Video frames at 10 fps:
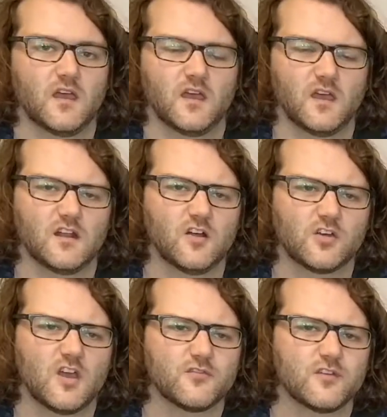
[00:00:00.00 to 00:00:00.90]
And I'll
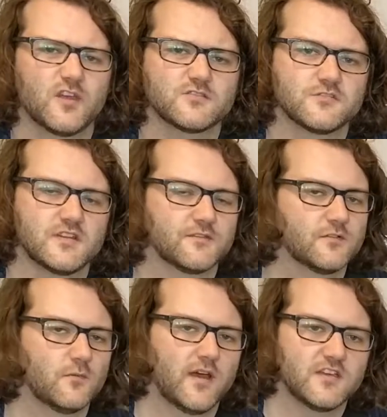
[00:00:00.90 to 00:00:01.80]
go through those 3 different
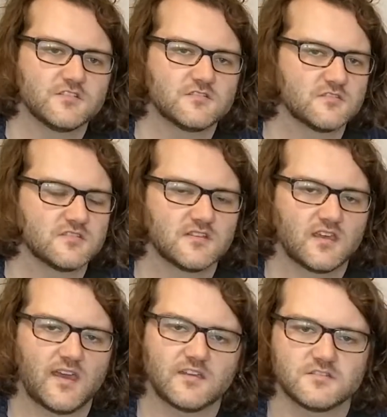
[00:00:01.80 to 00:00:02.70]
ways just in
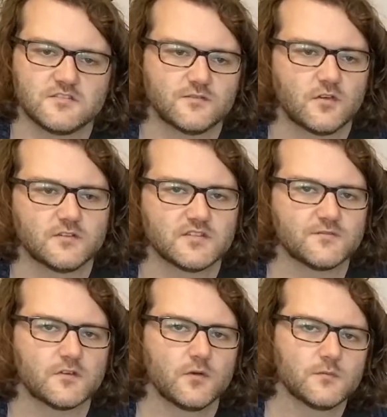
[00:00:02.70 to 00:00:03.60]
case you've got
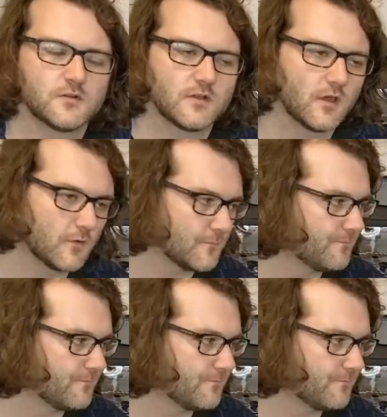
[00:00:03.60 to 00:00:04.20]
different equipment at home.